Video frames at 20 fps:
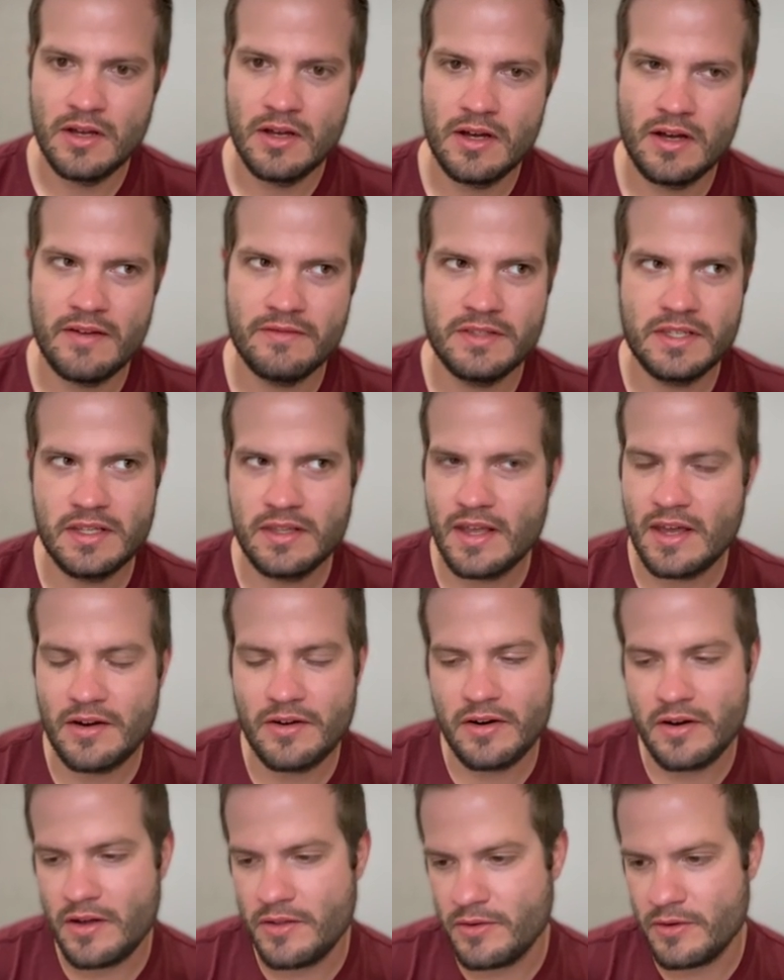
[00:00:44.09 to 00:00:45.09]
I've seen that
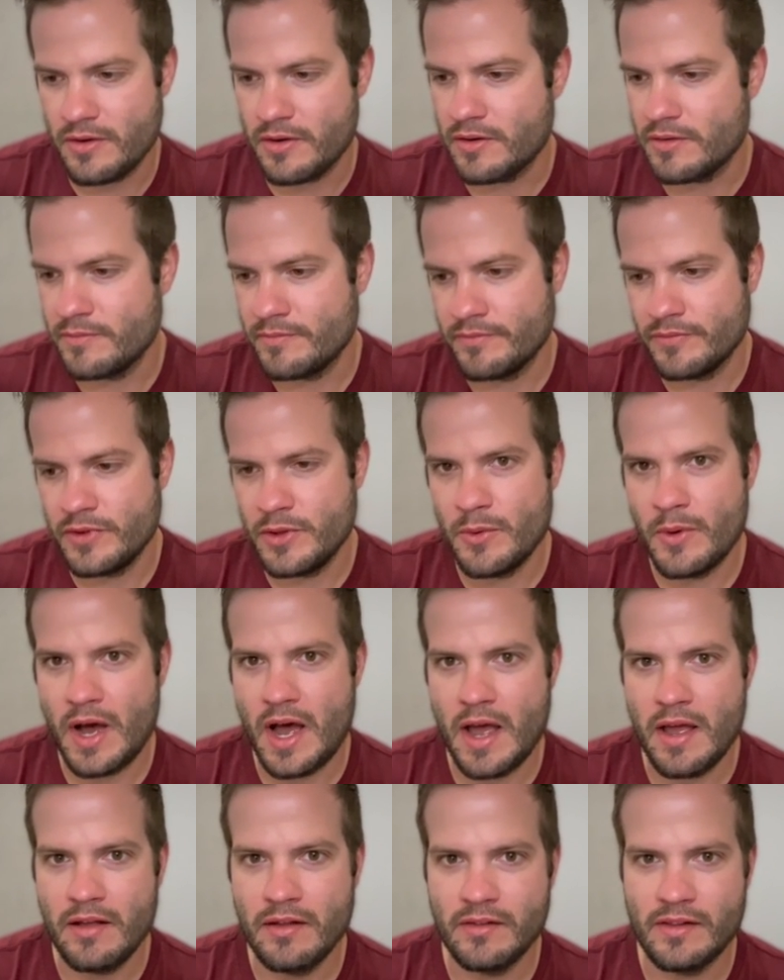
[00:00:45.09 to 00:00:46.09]
on other
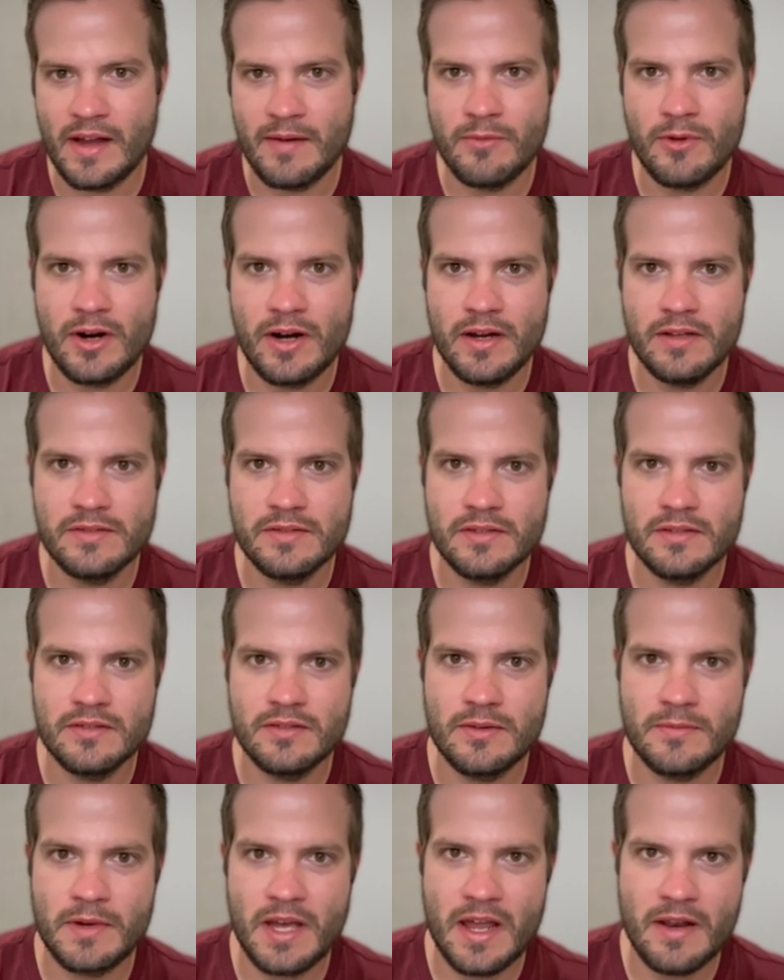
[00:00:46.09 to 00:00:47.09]
UI libraries,
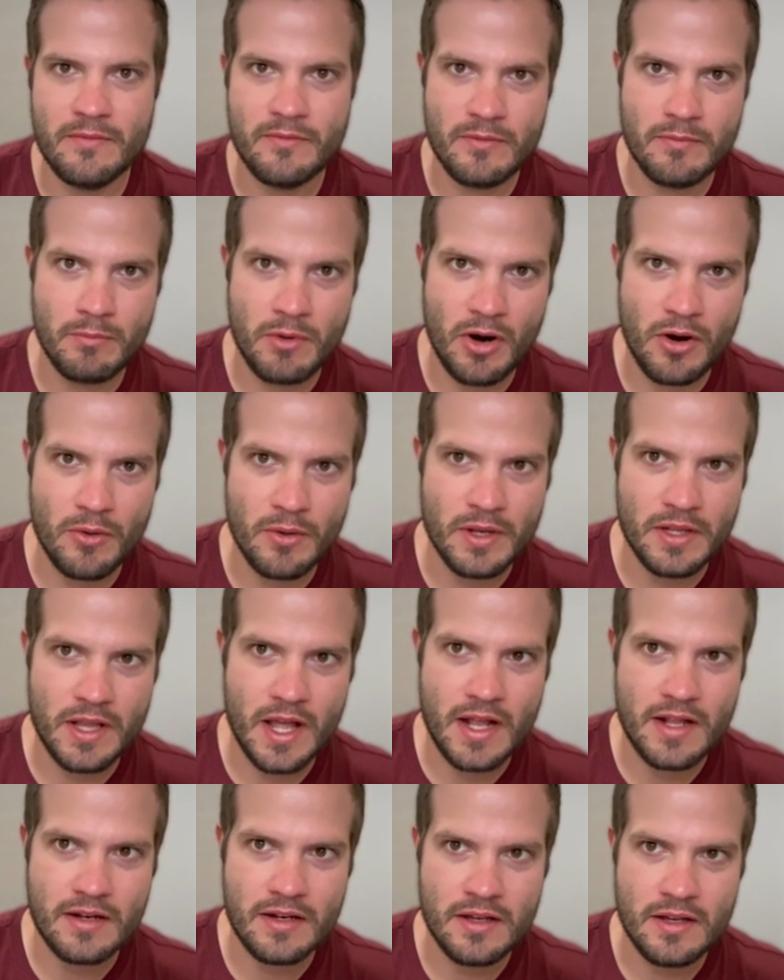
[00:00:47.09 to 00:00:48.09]
so I'm kind of borrowing
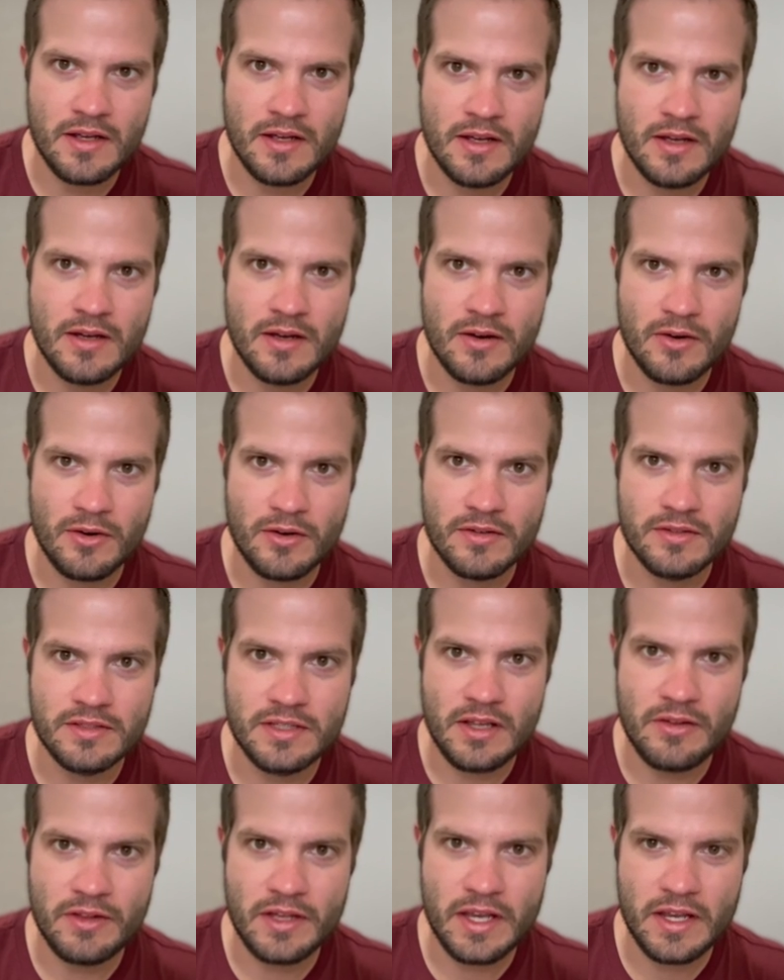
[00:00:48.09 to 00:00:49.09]
that or
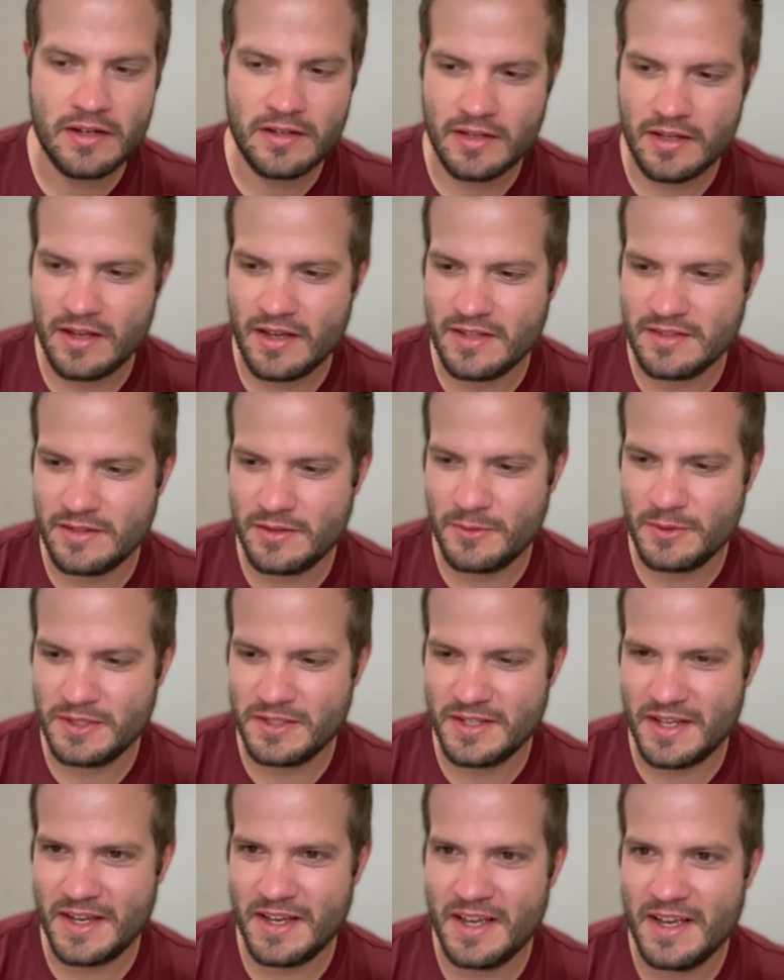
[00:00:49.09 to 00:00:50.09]
stealing it, as you would
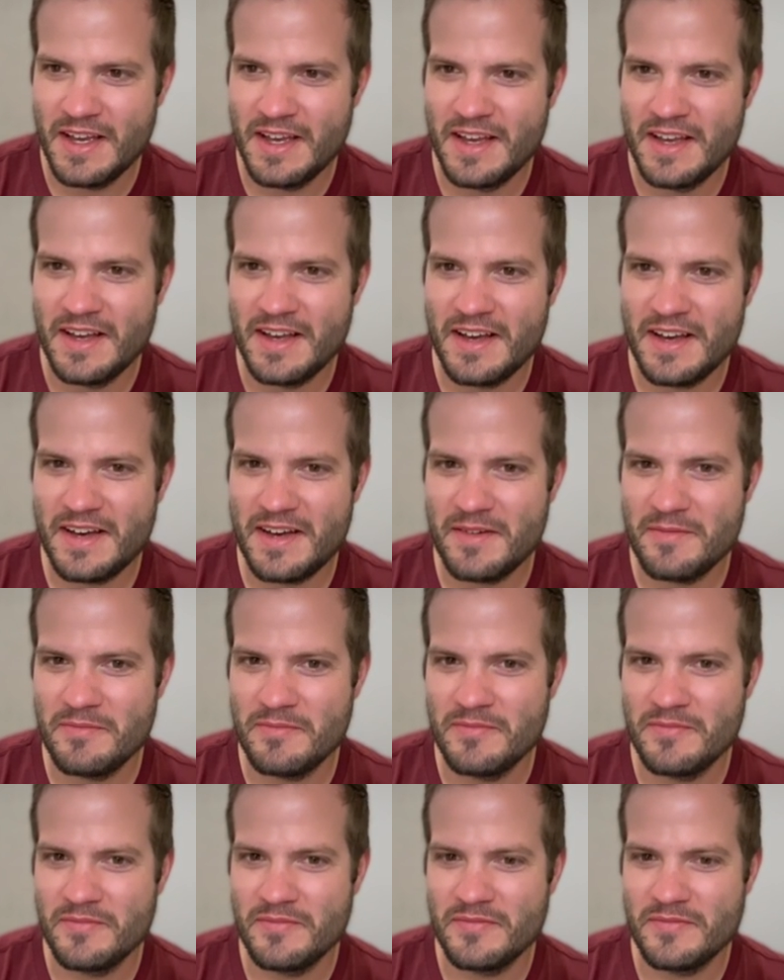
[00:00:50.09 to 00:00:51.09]
say.
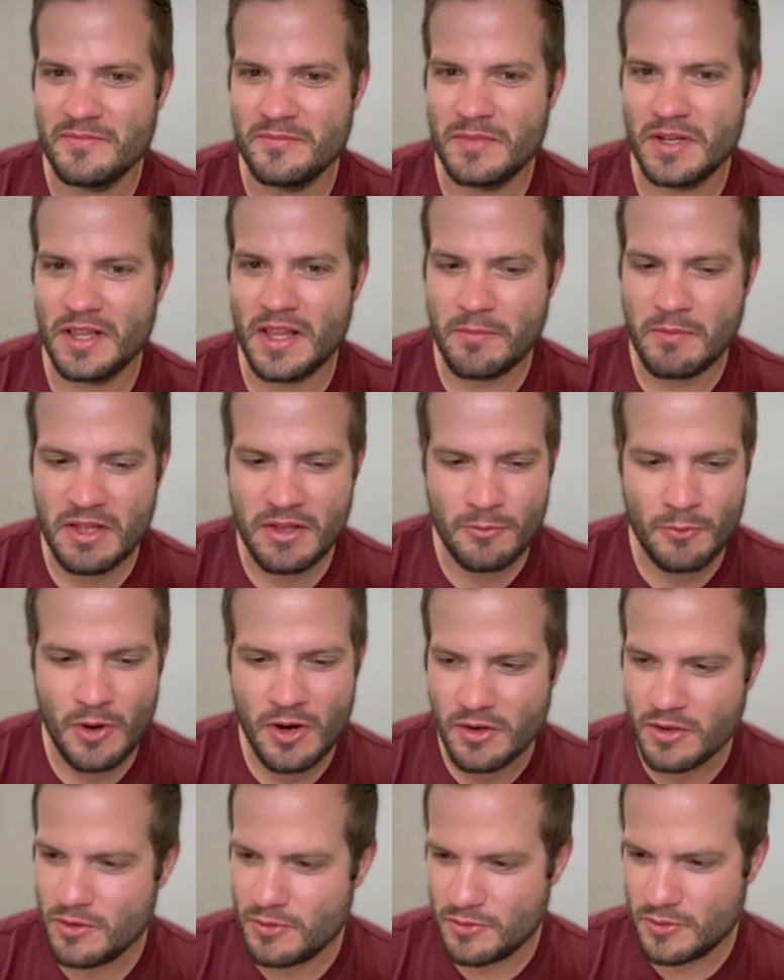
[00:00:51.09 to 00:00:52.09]
Um, but let me
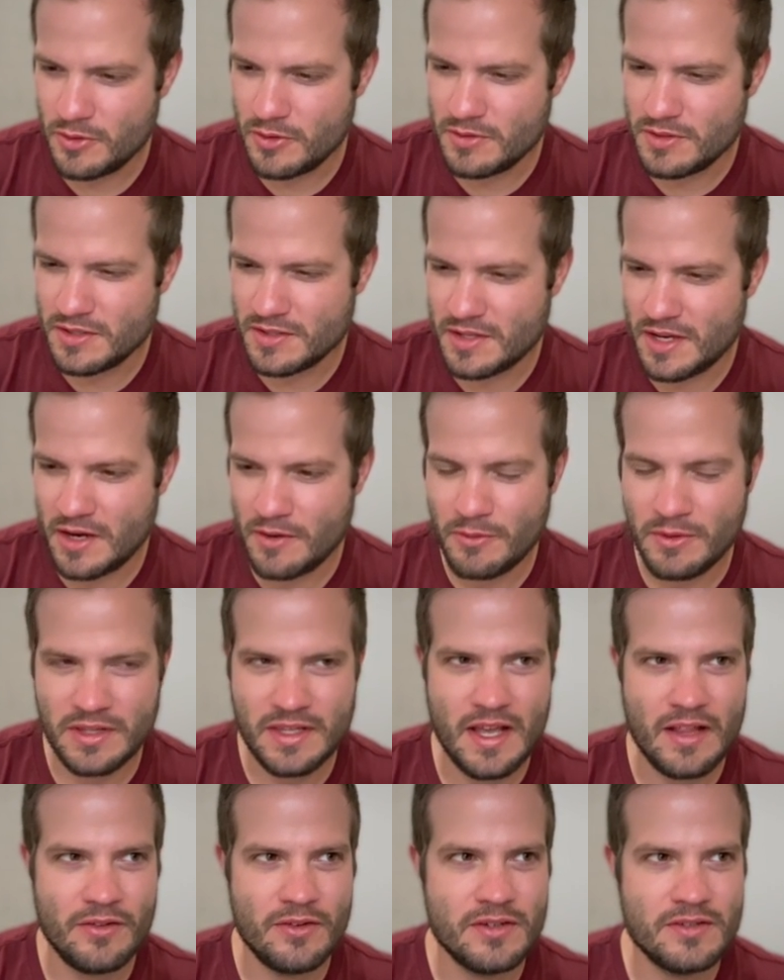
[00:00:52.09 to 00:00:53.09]
walk you through just kind of what
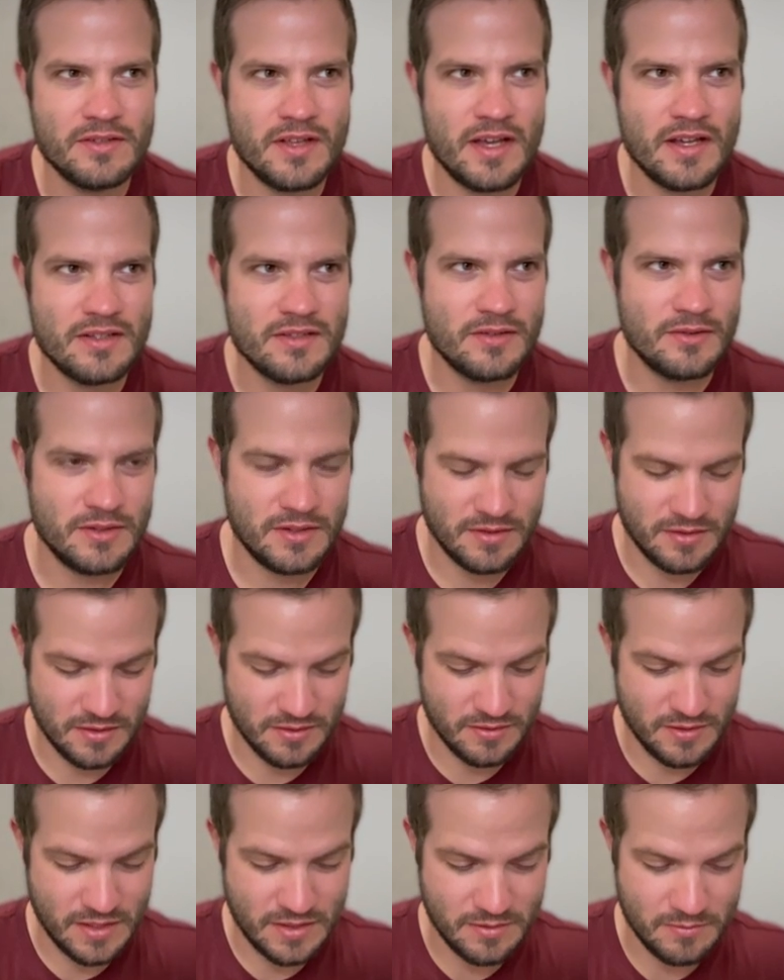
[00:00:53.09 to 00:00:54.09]
that looks like. So it's
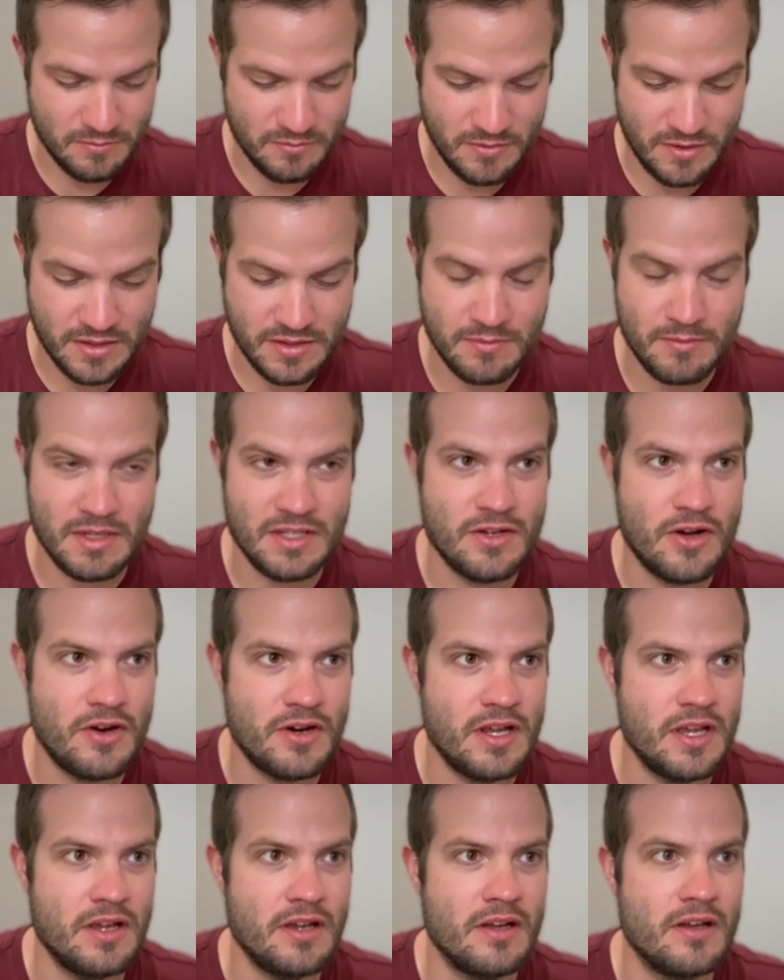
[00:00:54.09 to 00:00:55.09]
just less less of me
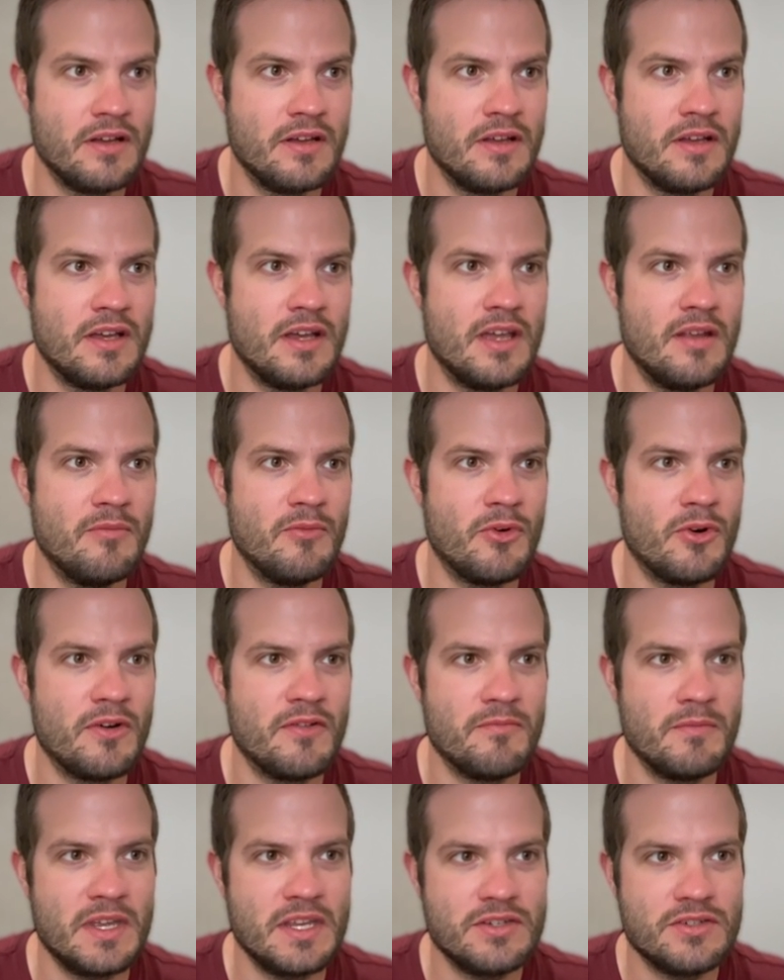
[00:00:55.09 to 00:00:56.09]
talking and more
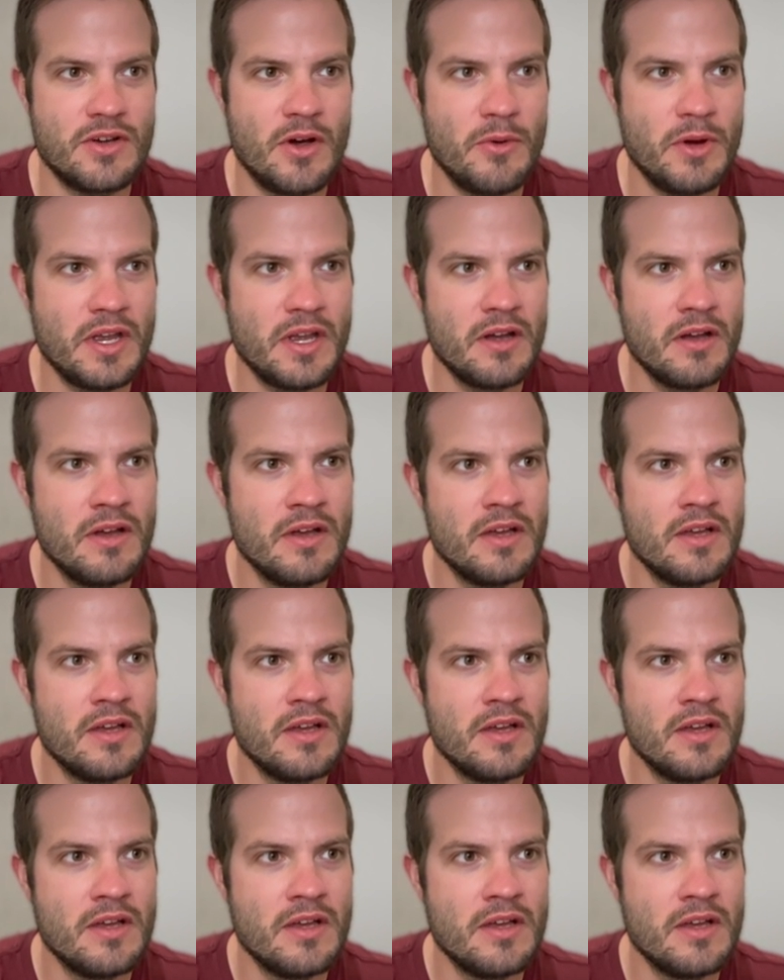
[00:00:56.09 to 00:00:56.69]
of me showing.